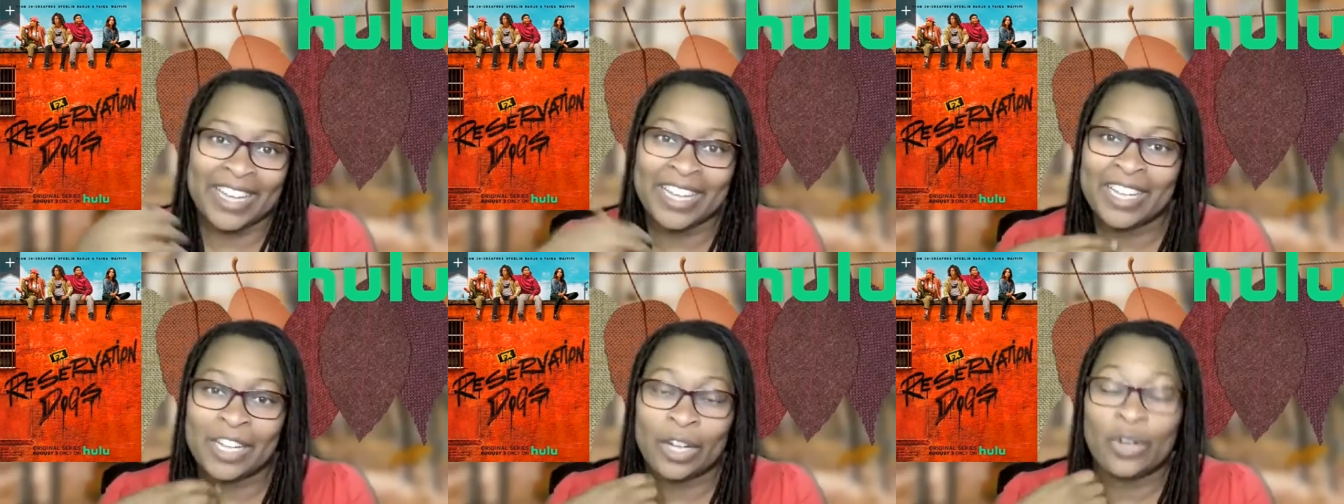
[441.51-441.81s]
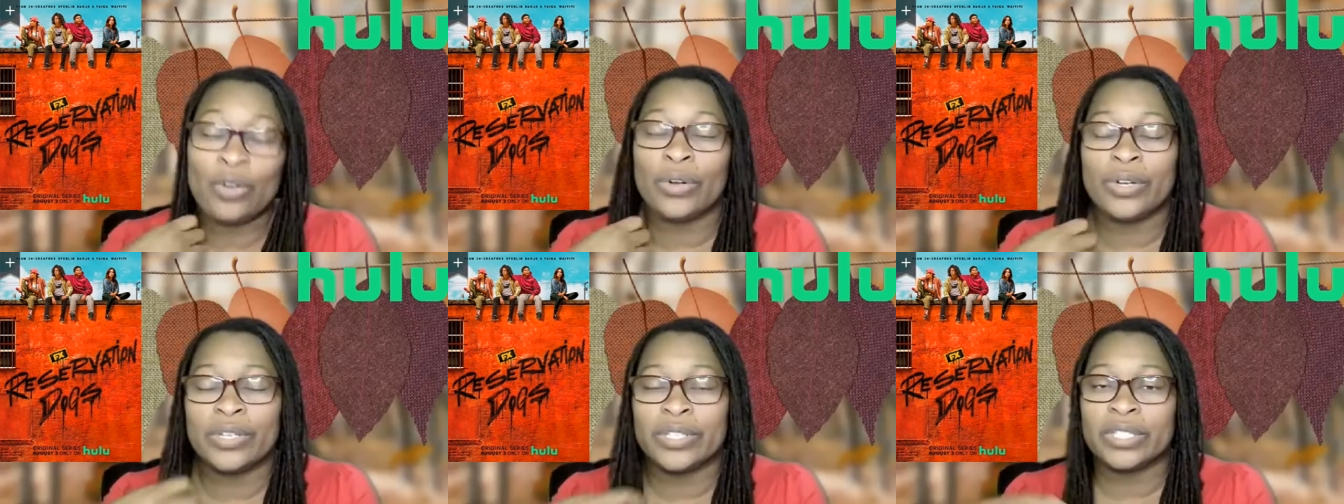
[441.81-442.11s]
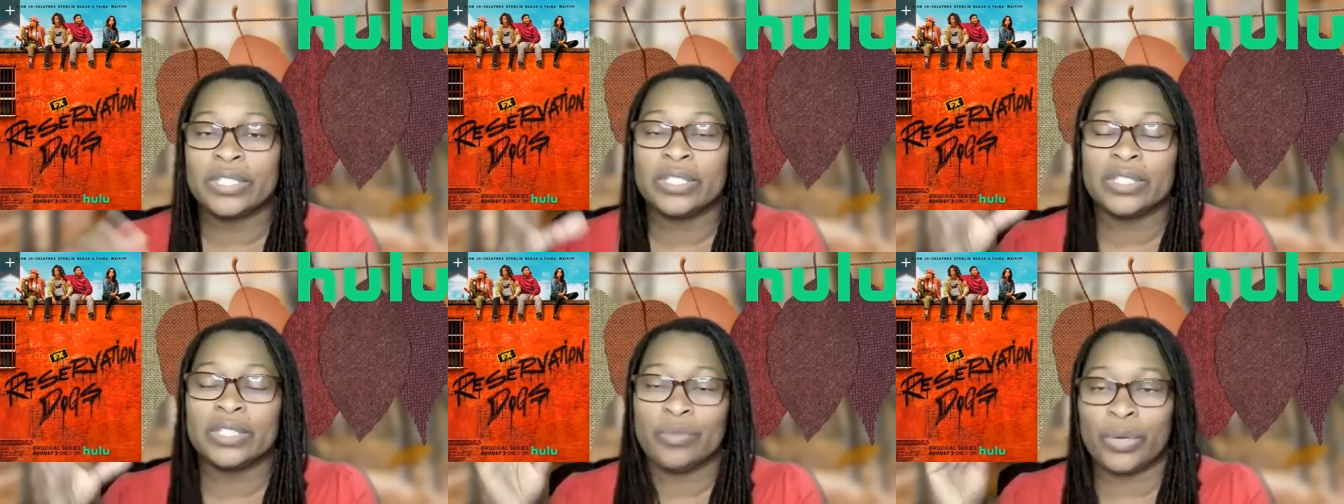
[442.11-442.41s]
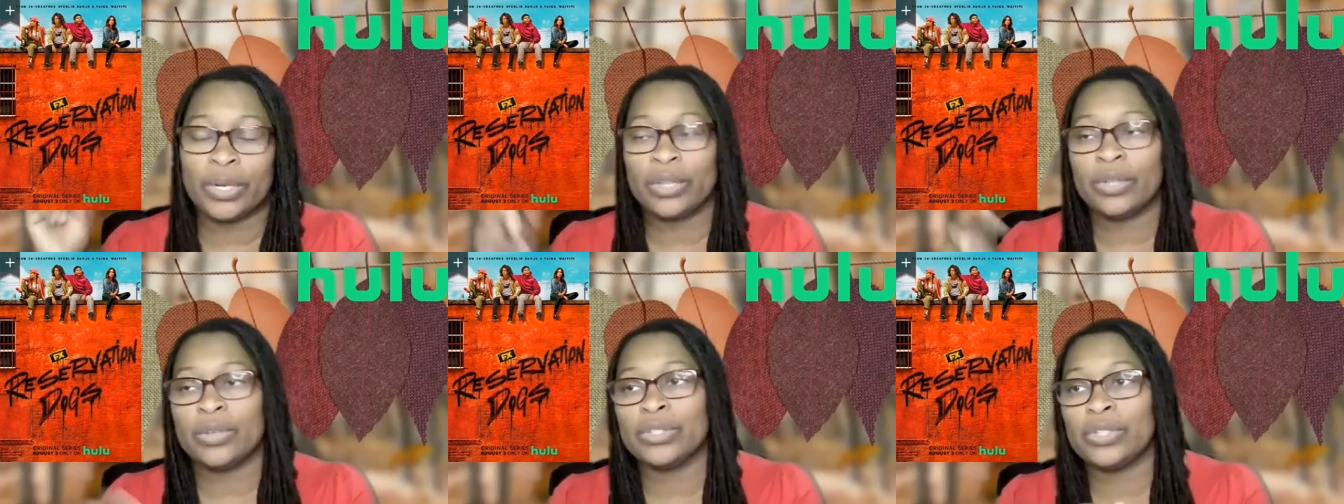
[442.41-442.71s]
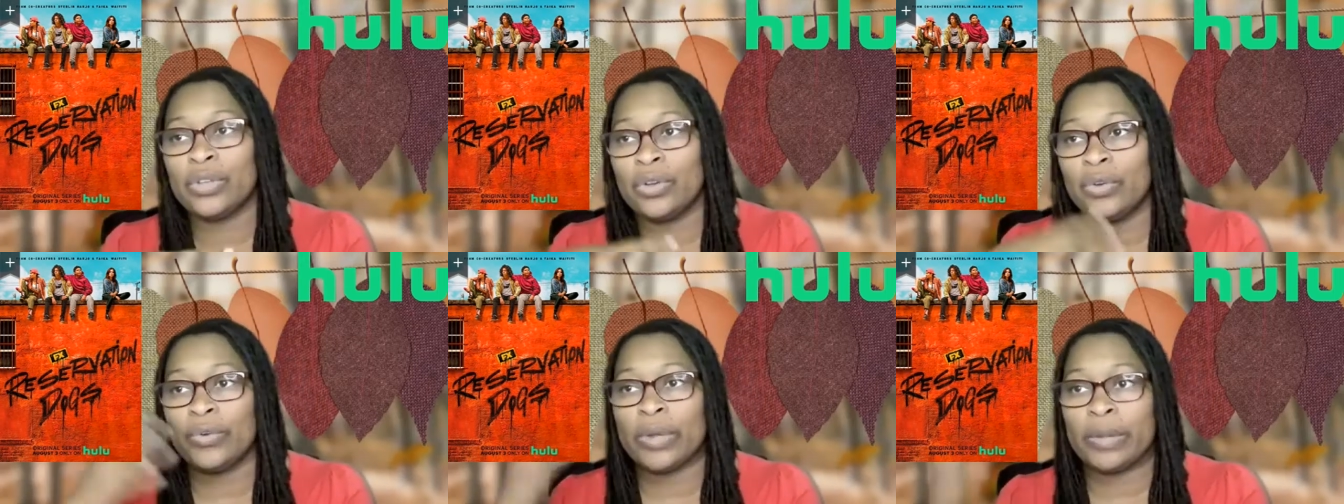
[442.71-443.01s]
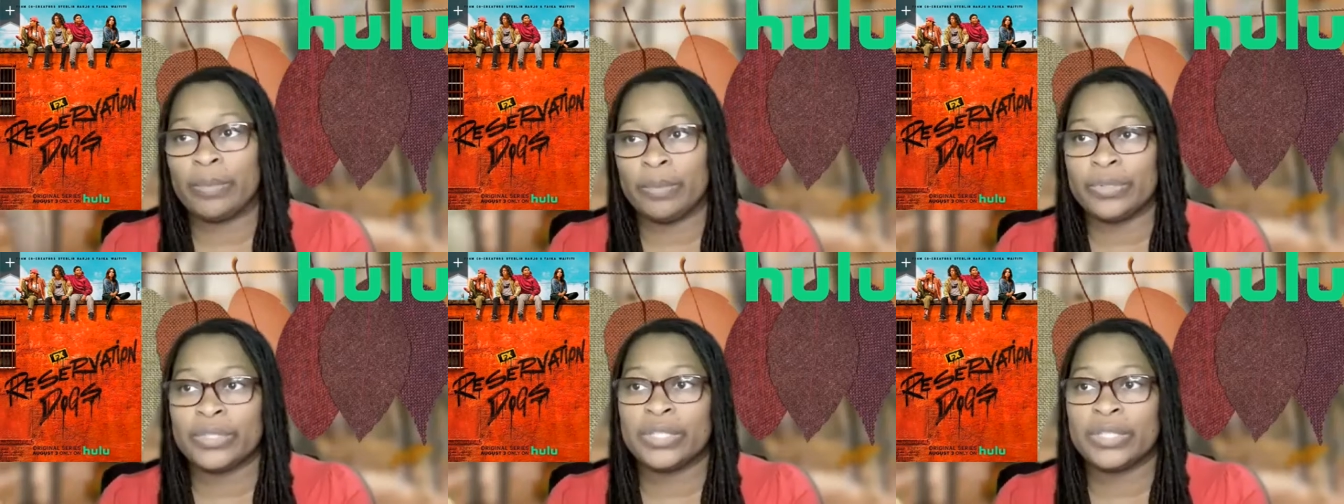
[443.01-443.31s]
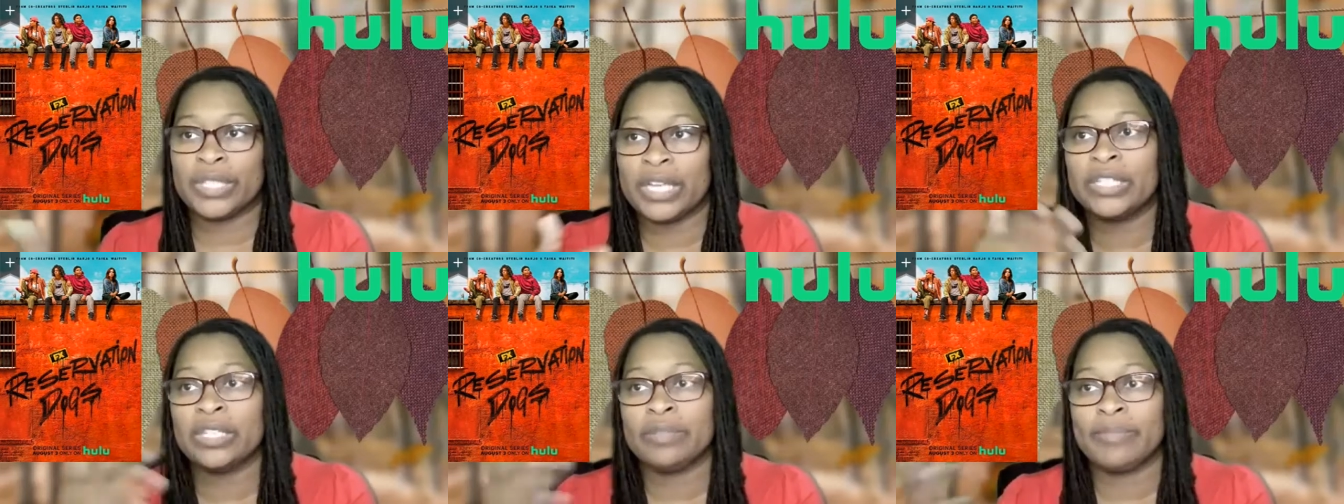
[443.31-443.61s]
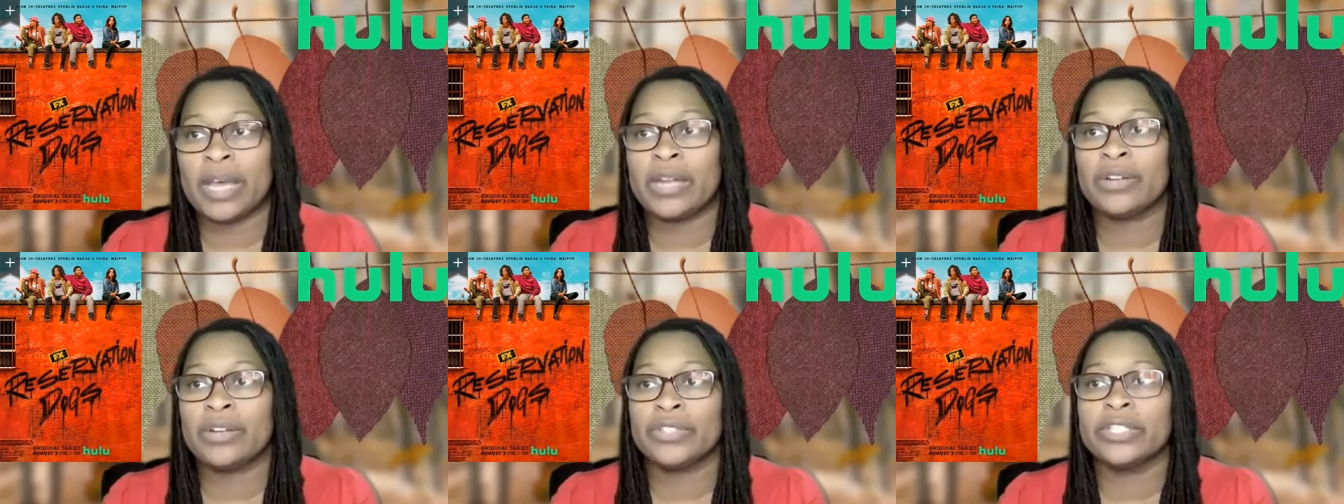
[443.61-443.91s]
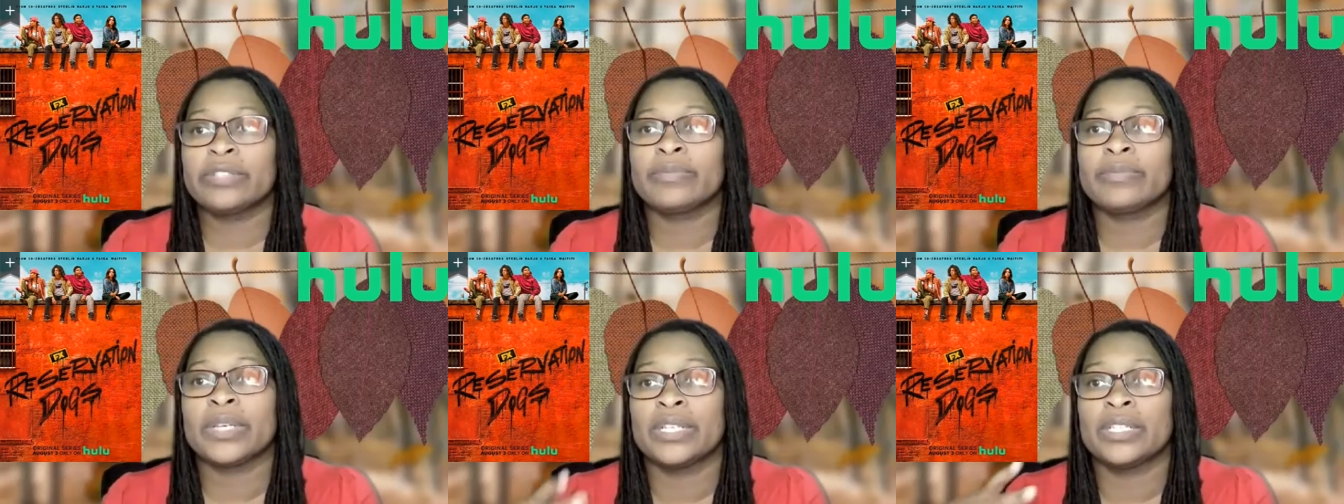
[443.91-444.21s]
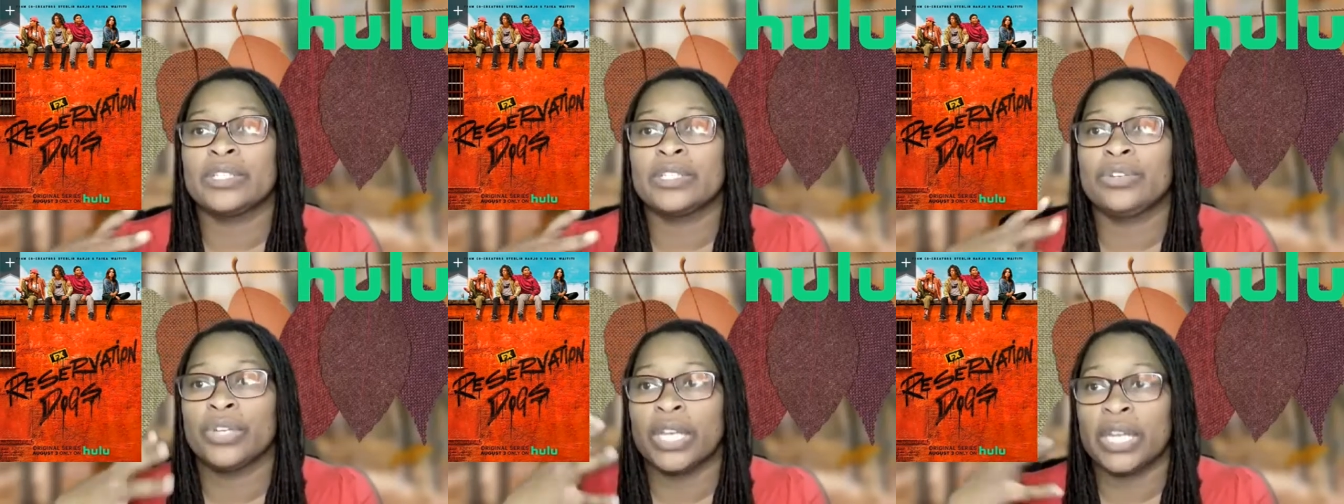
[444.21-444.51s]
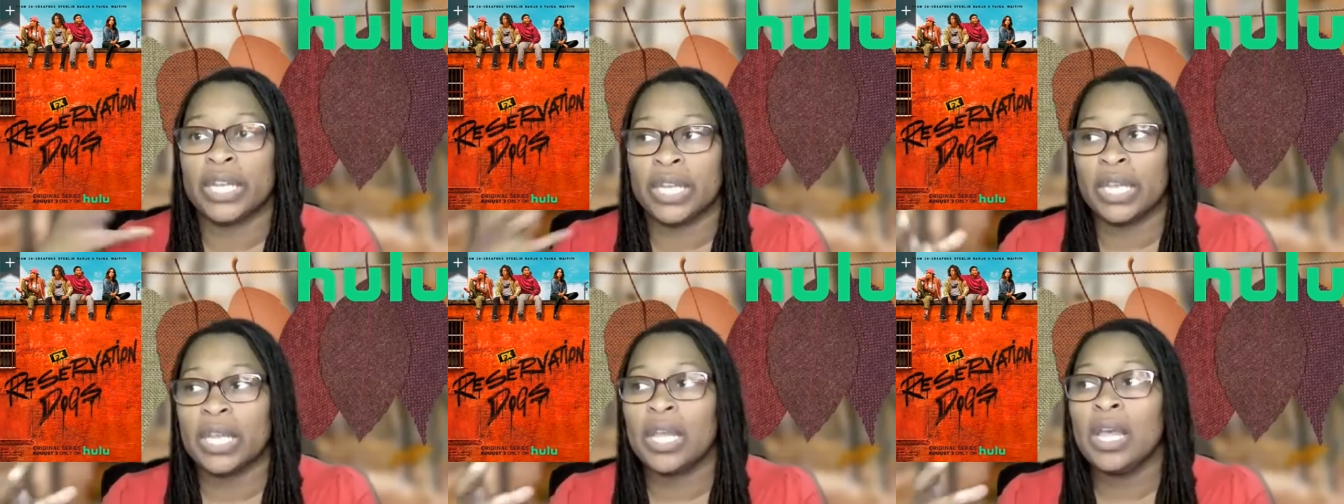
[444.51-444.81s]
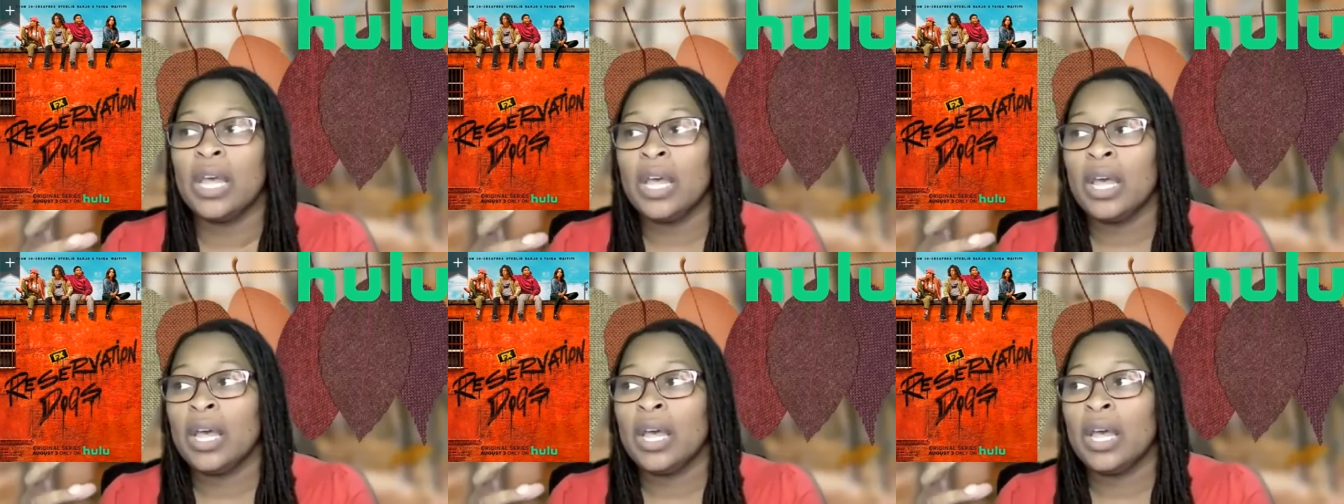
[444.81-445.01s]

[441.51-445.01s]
it, of course, it's one of those whole representation matters things because you're getting